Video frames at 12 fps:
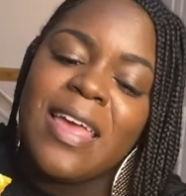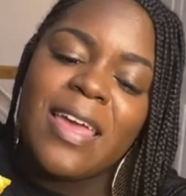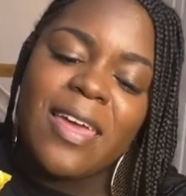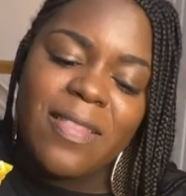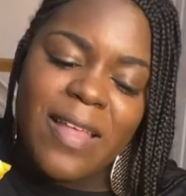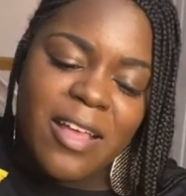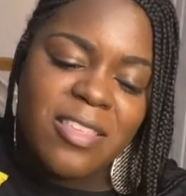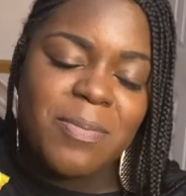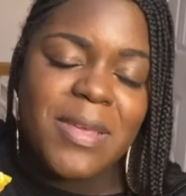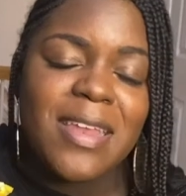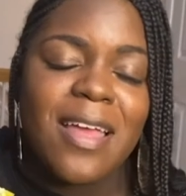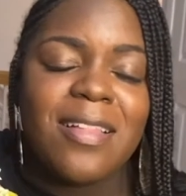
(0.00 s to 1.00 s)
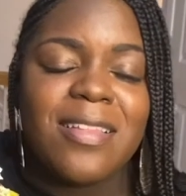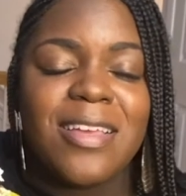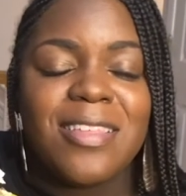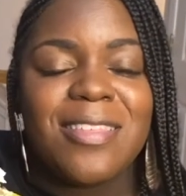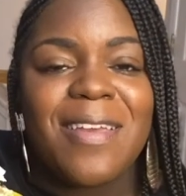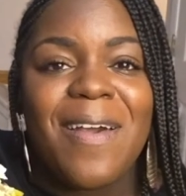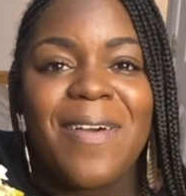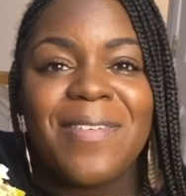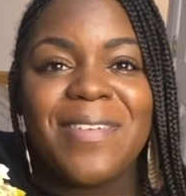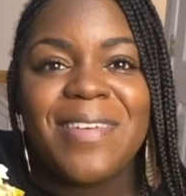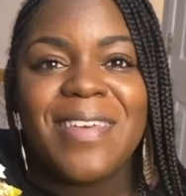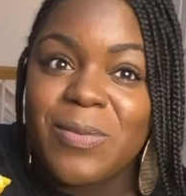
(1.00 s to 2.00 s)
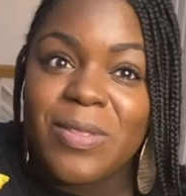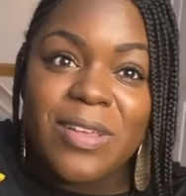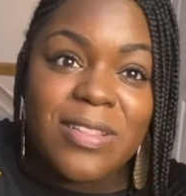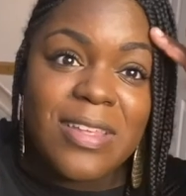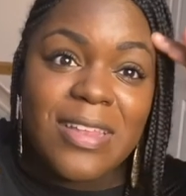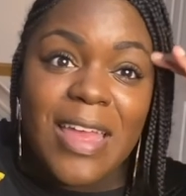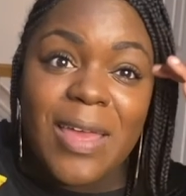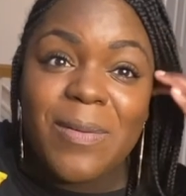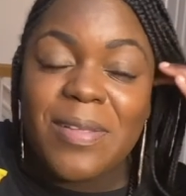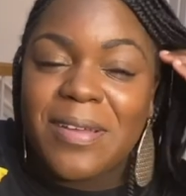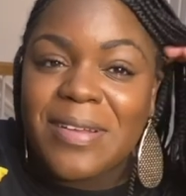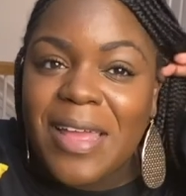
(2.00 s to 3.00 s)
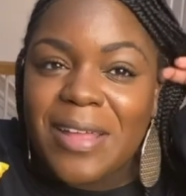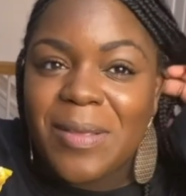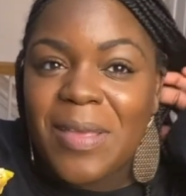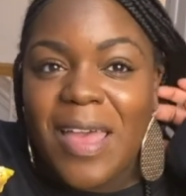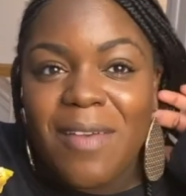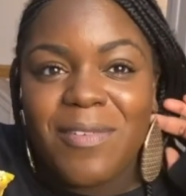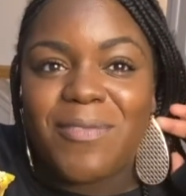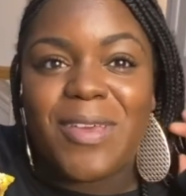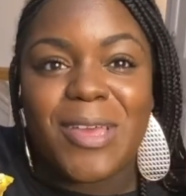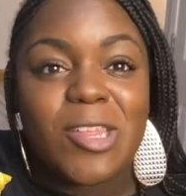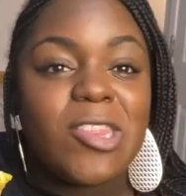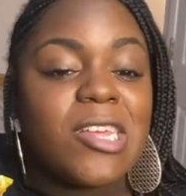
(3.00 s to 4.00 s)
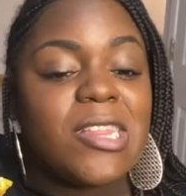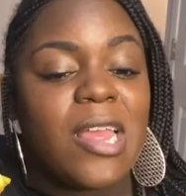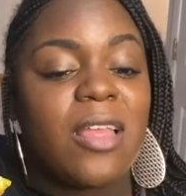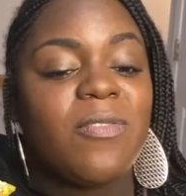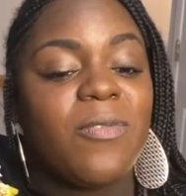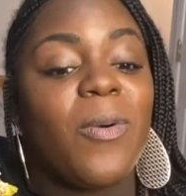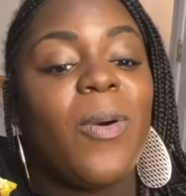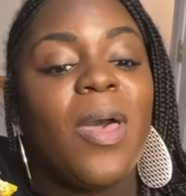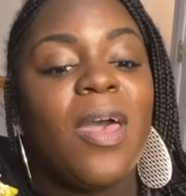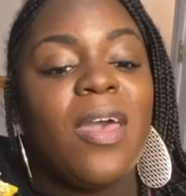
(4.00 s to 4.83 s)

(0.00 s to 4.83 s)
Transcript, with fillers: And last but not least, y'all, today we learned how to have a very successful